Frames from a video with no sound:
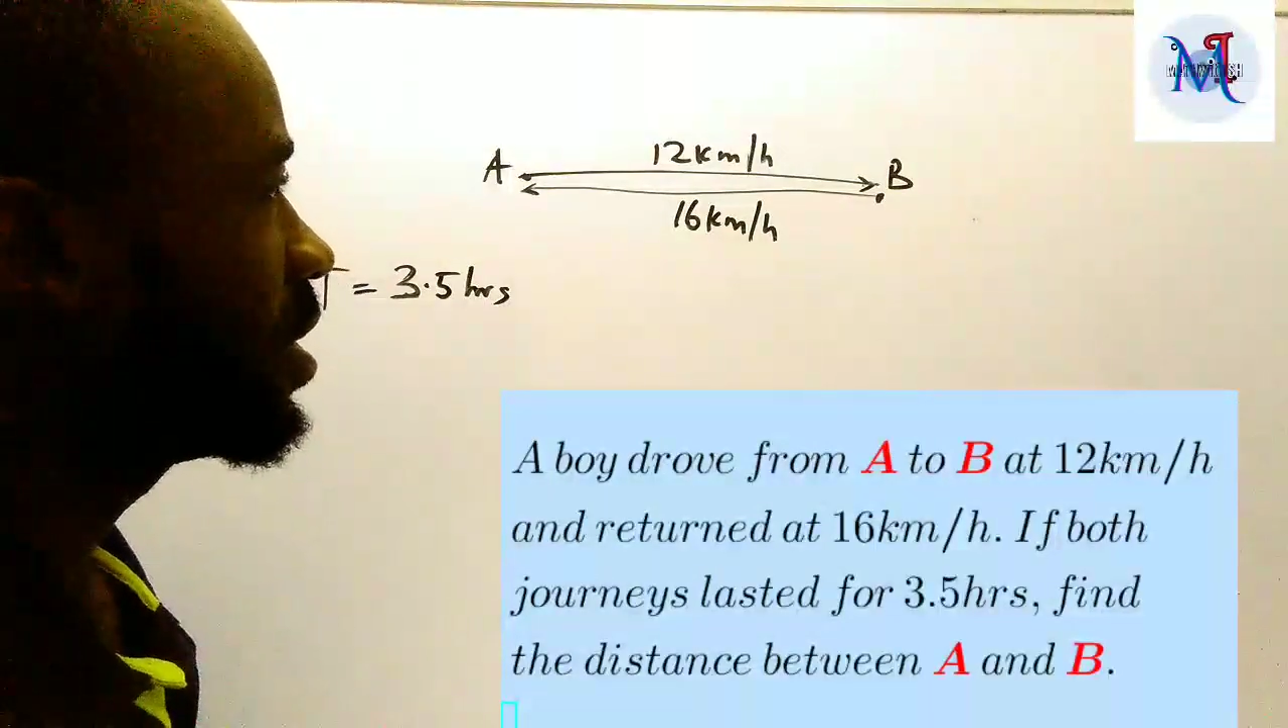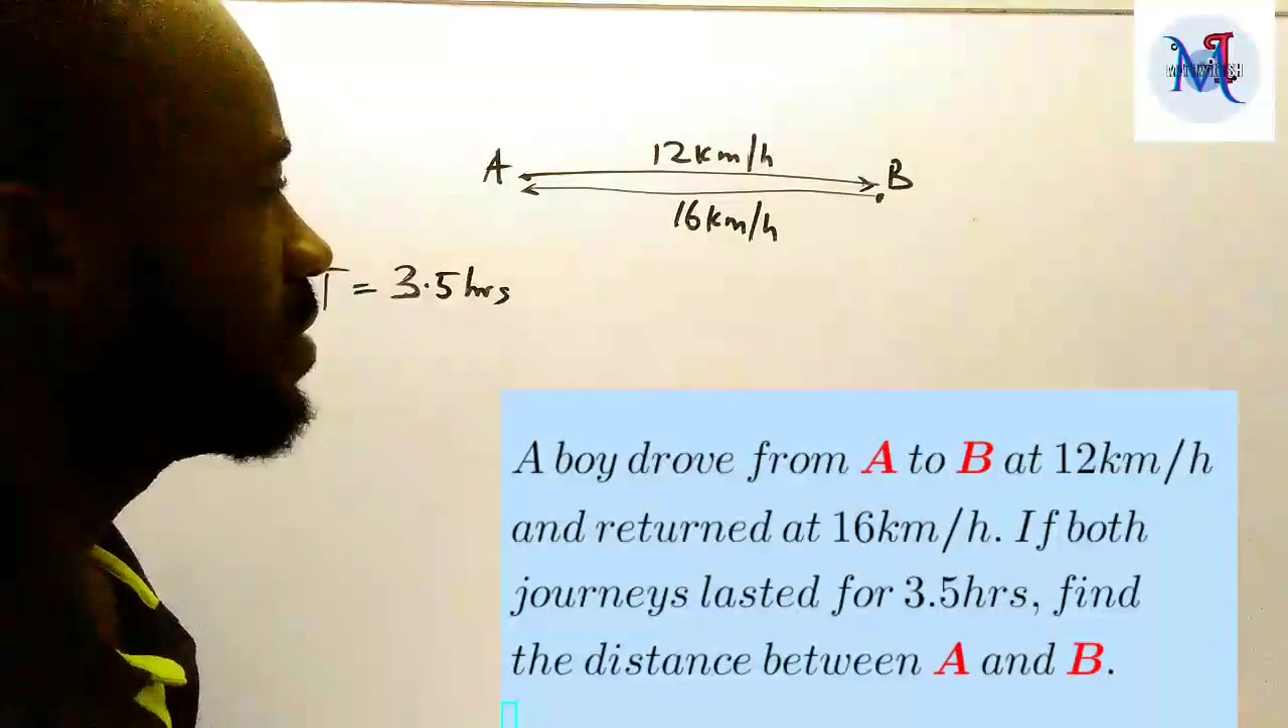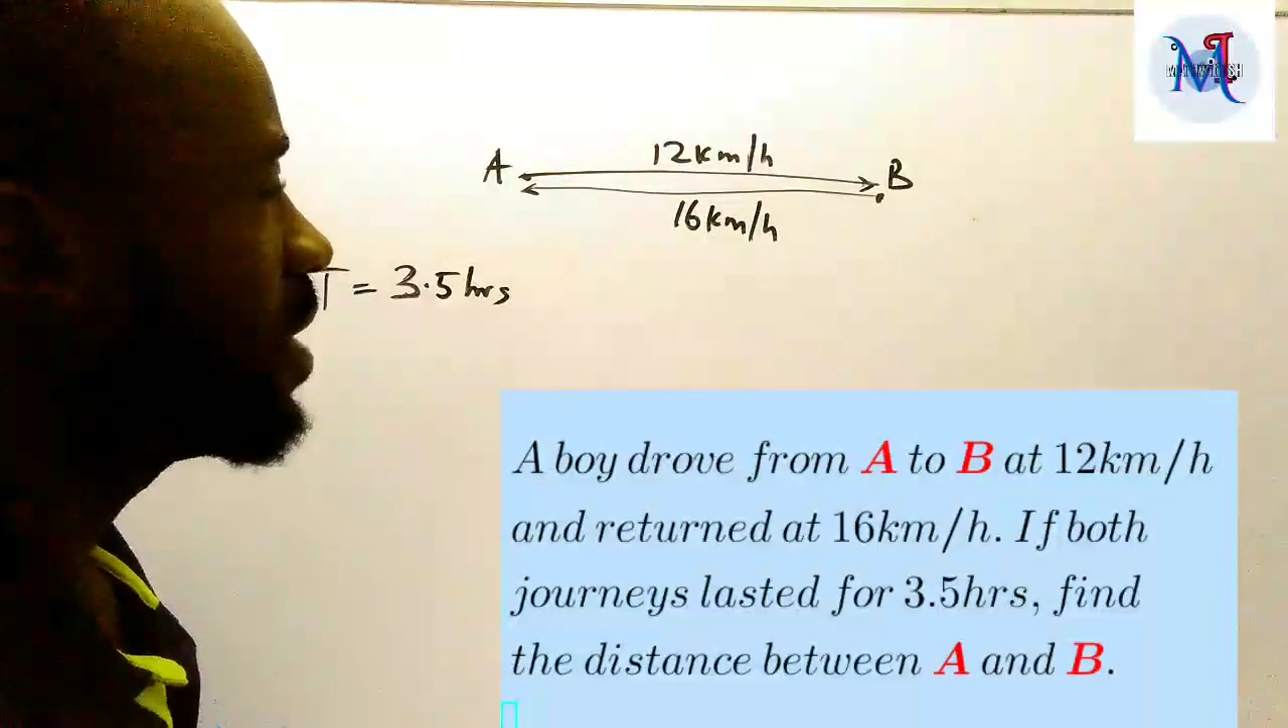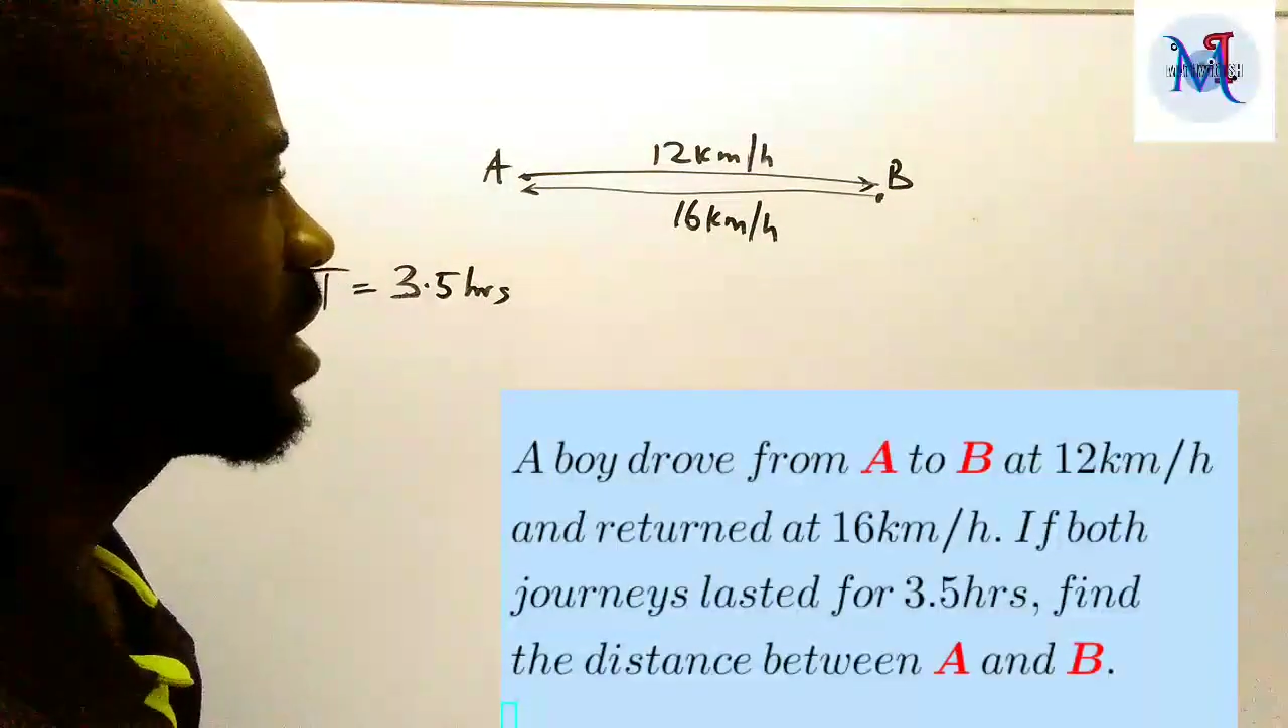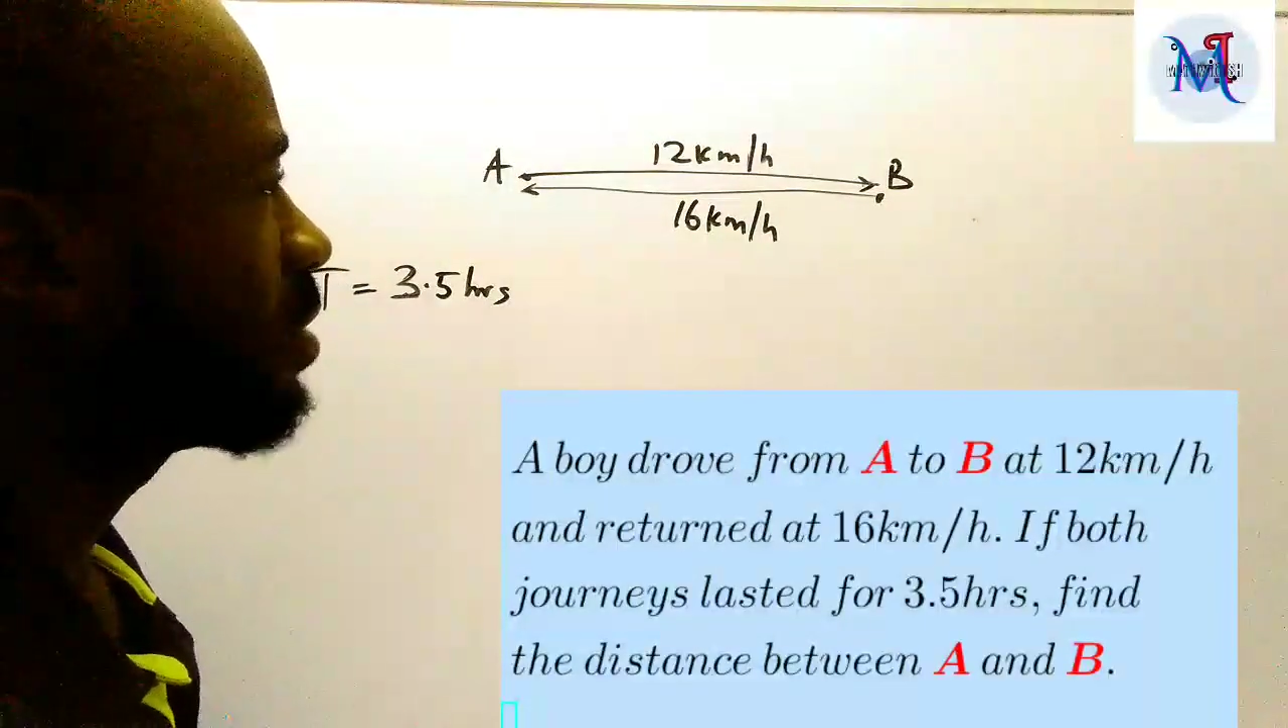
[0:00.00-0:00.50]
now